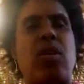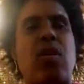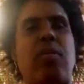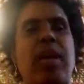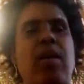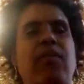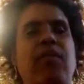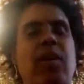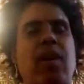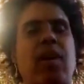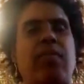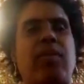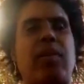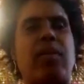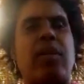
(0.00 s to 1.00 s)
you know, people
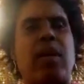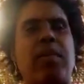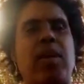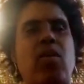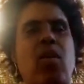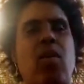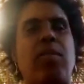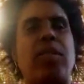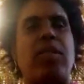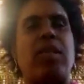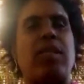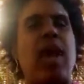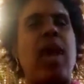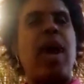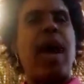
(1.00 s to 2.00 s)
that need
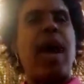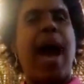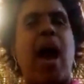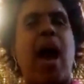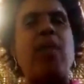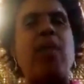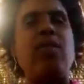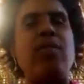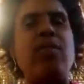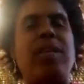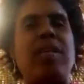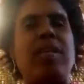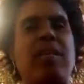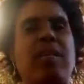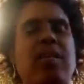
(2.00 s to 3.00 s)
assistance, and you have people coming
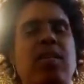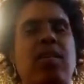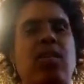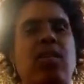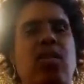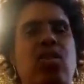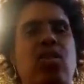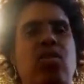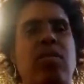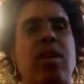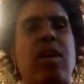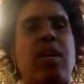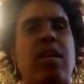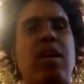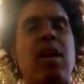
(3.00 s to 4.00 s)
into your home,
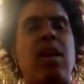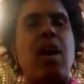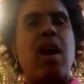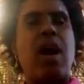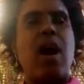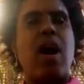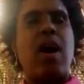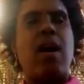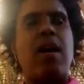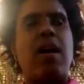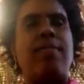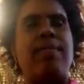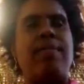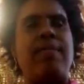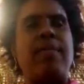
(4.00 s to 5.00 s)
and just things
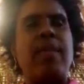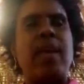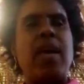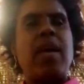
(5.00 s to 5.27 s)
that,